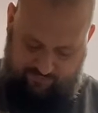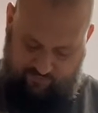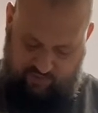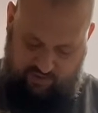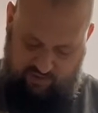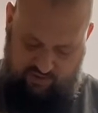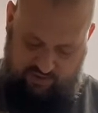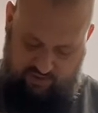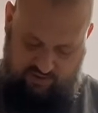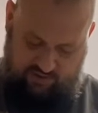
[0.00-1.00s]

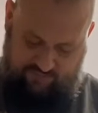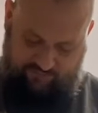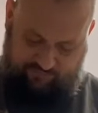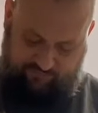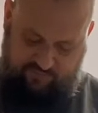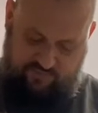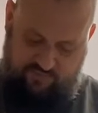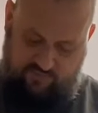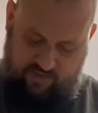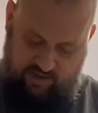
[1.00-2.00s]
Okay.
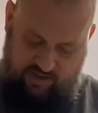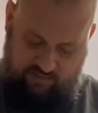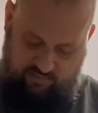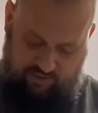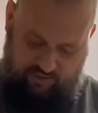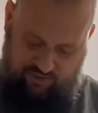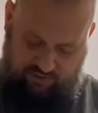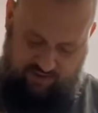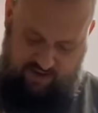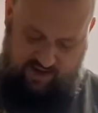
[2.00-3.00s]
Make sure
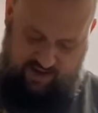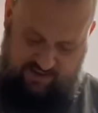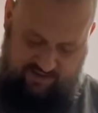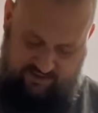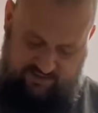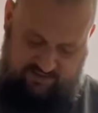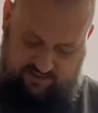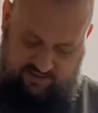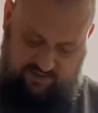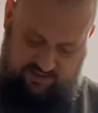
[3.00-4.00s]
your egg
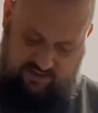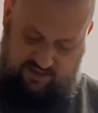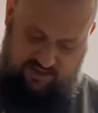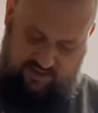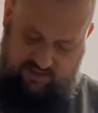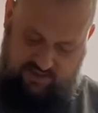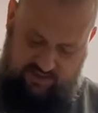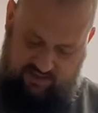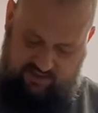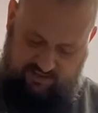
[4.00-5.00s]
is
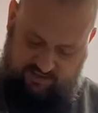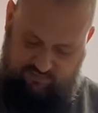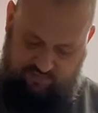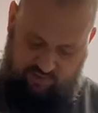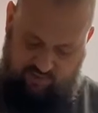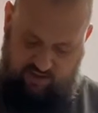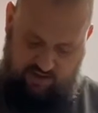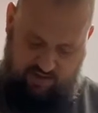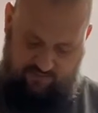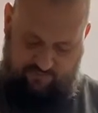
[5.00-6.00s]
nice and broken up.